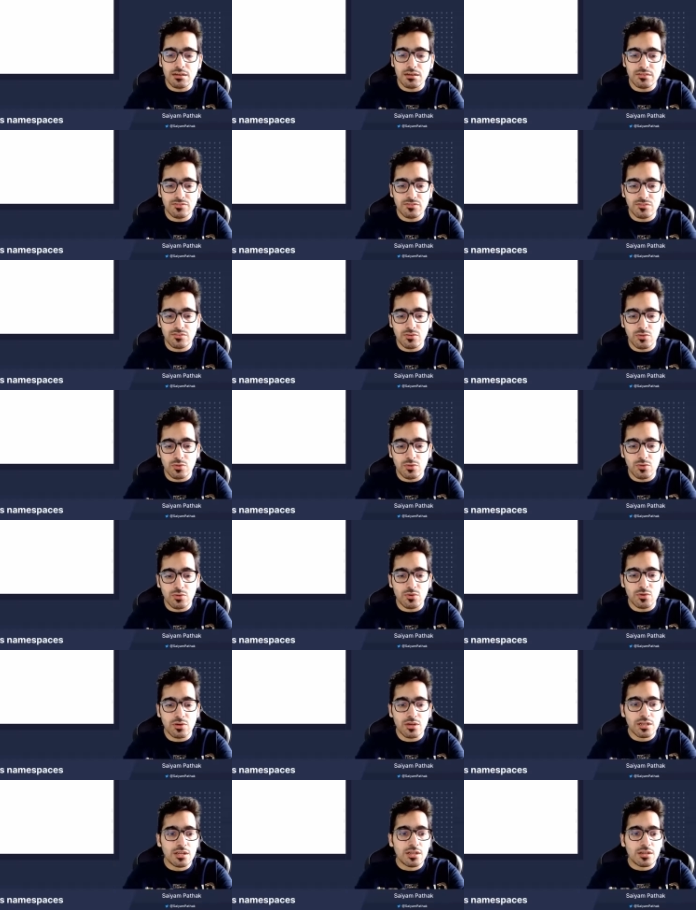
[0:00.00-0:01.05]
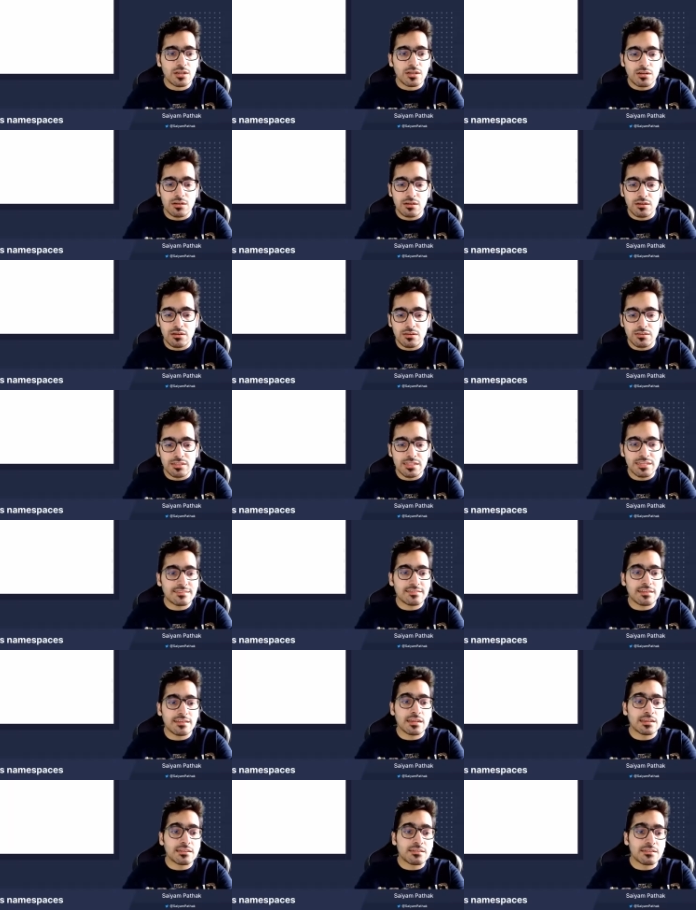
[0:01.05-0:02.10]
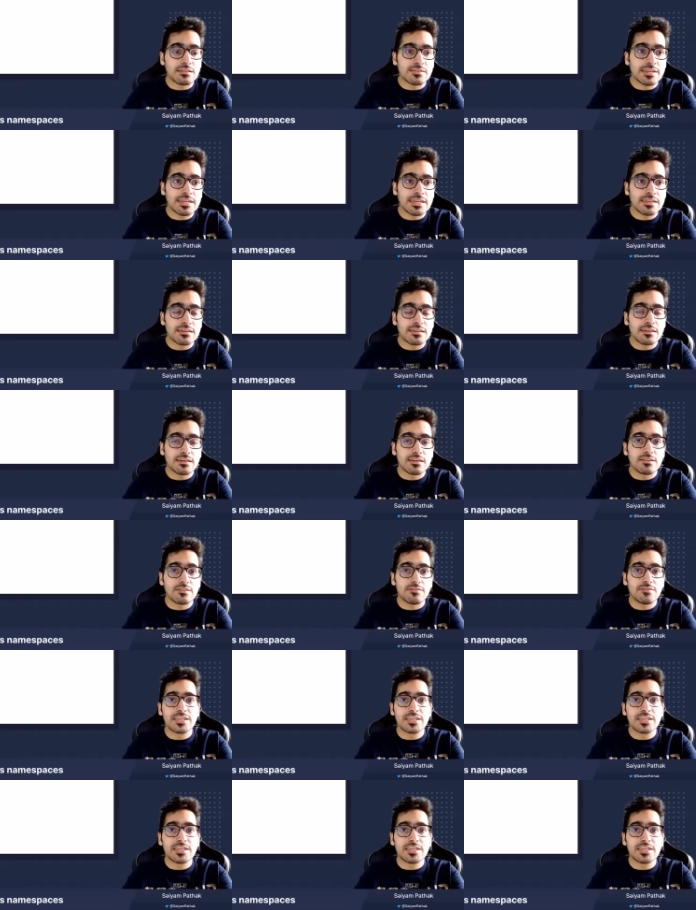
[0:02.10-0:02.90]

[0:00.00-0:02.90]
so uh, there's another thing uh,